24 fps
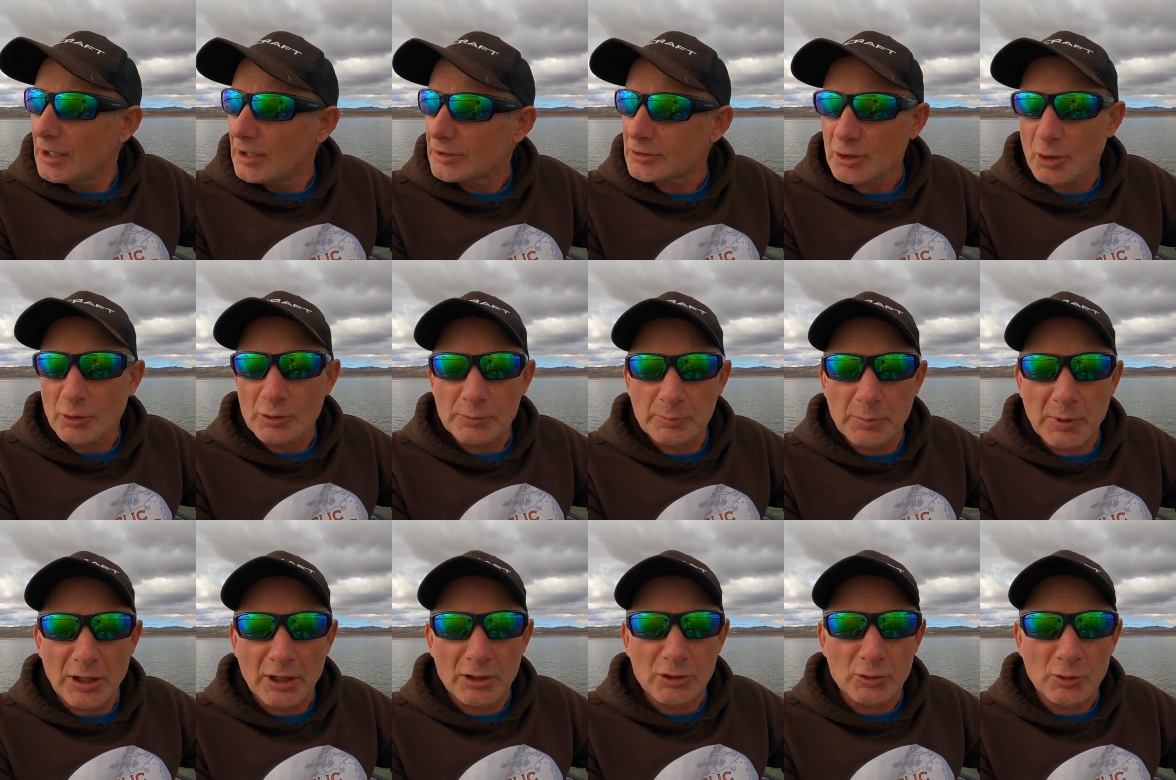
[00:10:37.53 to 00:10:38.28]
It's always
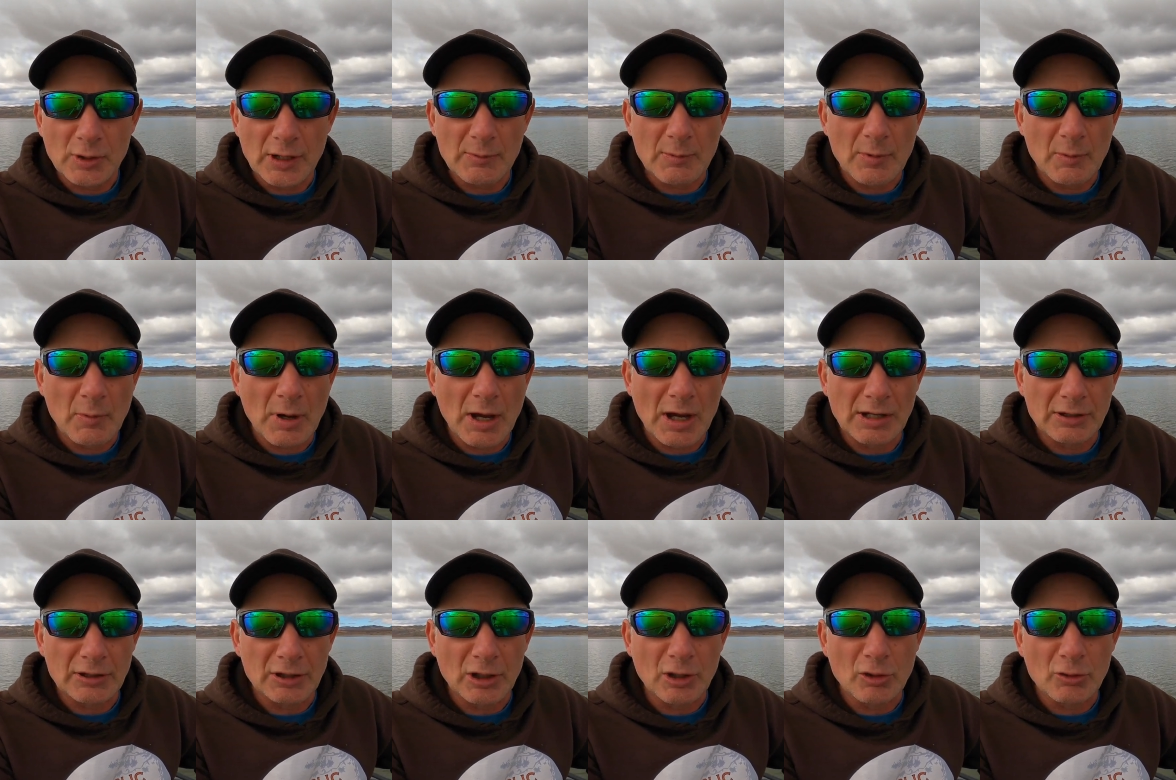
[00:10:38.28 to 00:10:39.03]
been a dream of
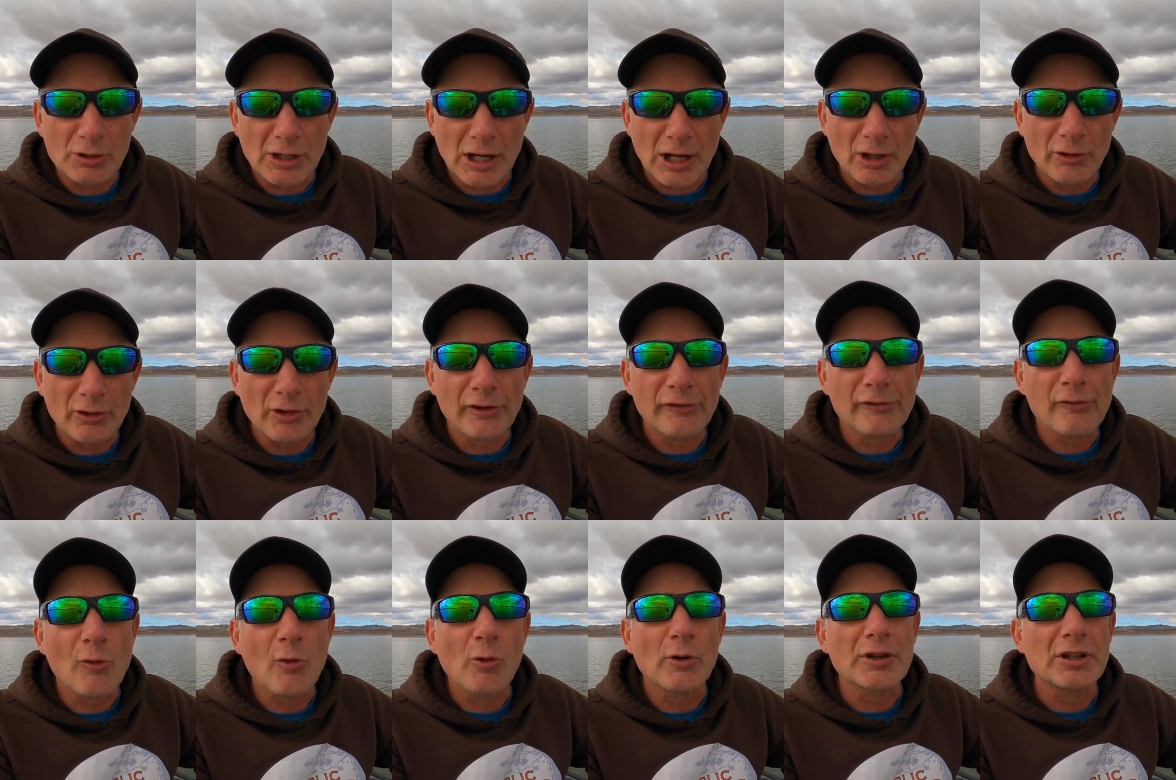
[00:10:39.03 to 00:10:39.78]
mine to go down there
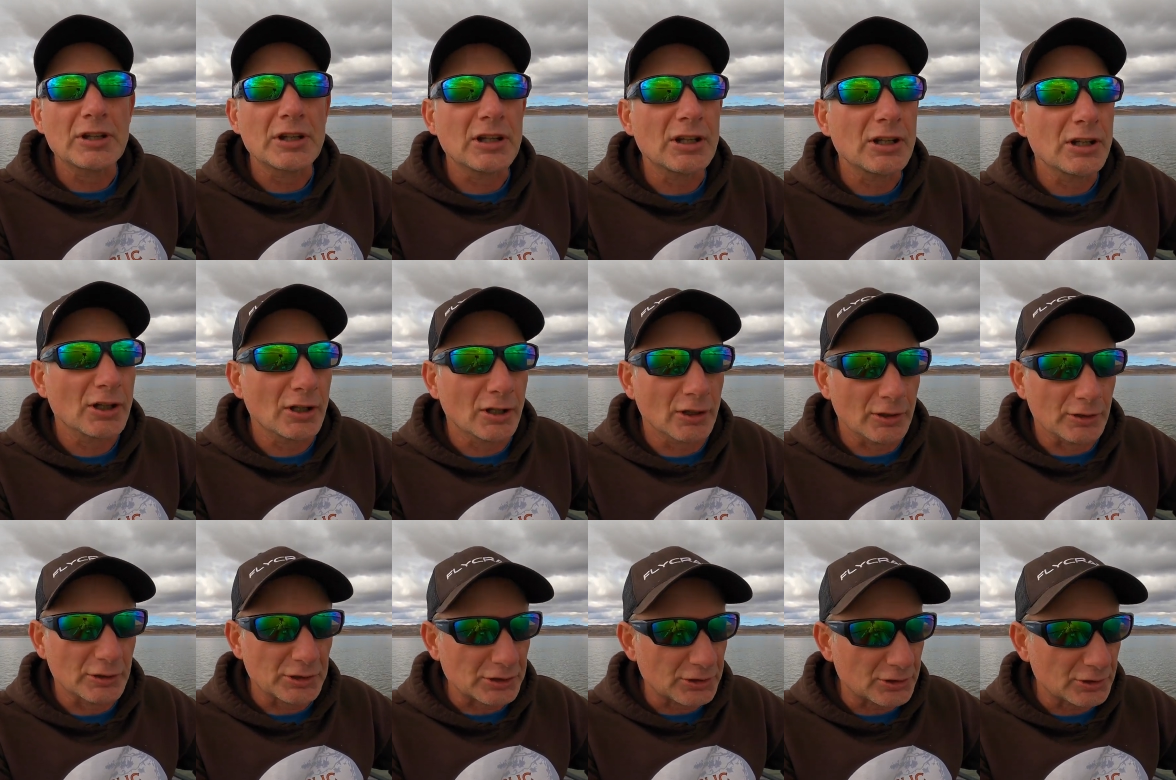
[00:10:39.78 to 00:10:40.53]
for
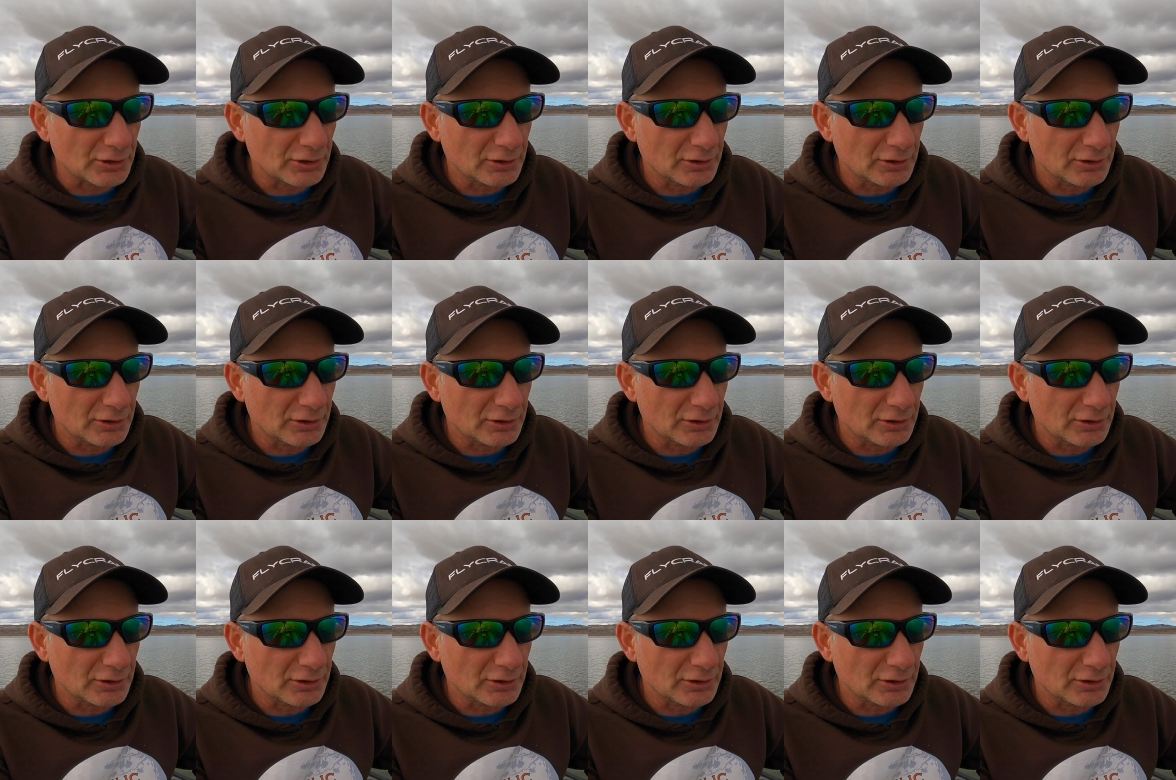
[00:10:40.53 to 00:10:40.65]
years.